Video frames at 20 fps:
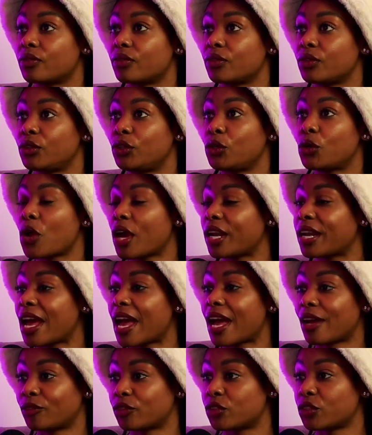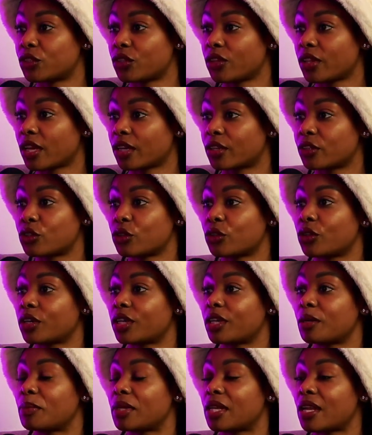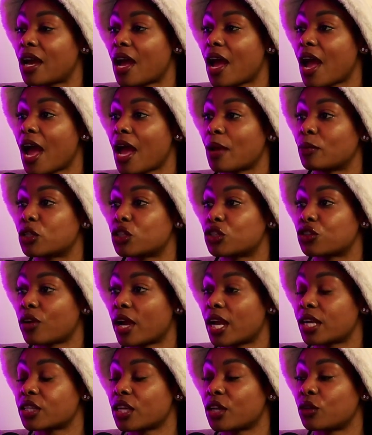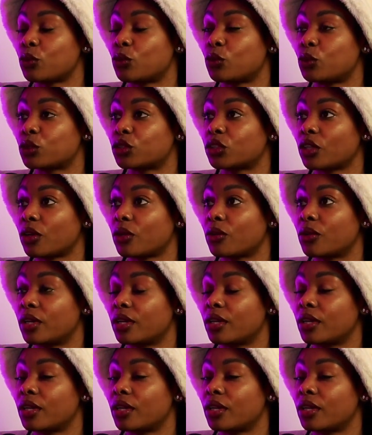you kind of have to do that, because you're not going to be like, I was trash. And also,